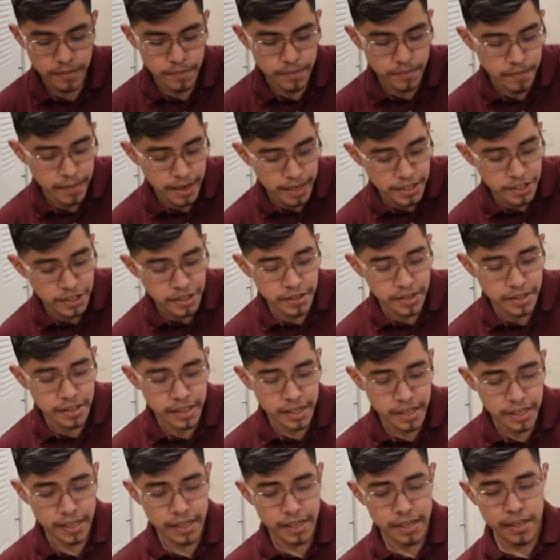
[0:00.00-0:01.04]
Make sure it's
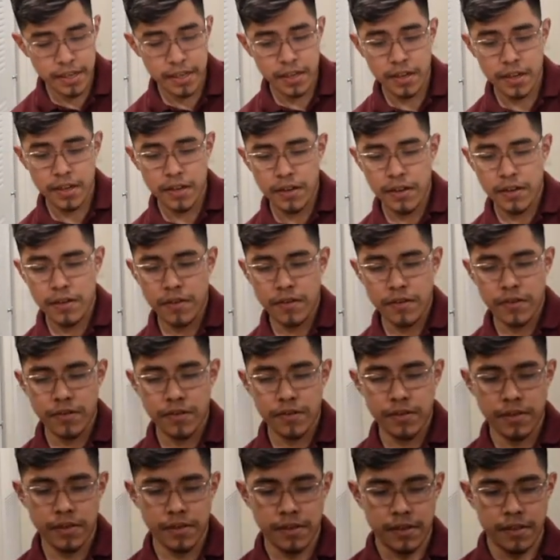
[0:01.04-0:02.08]
like
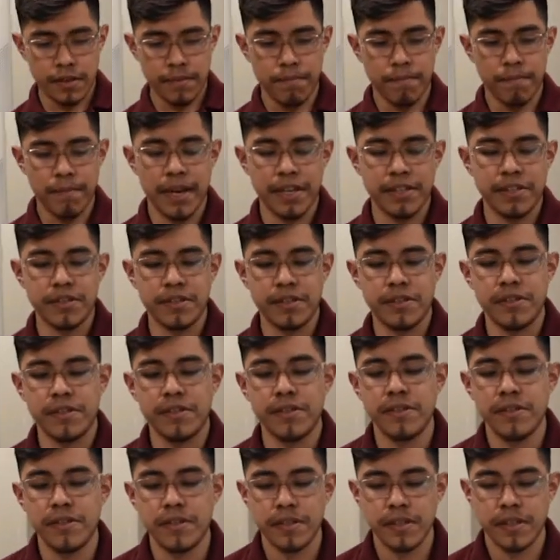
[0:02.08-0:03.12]

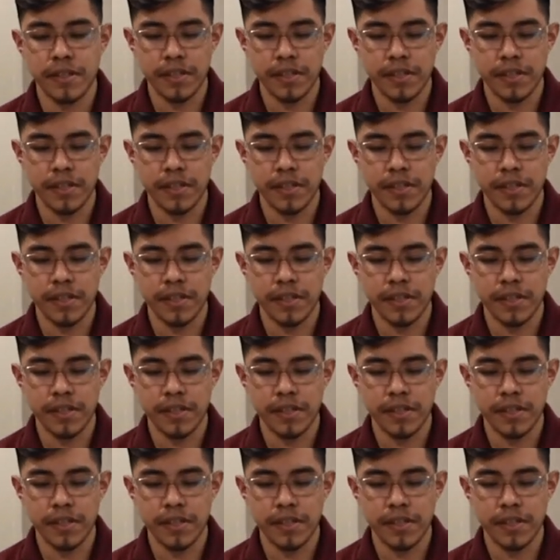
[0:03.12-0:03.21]
symmetrical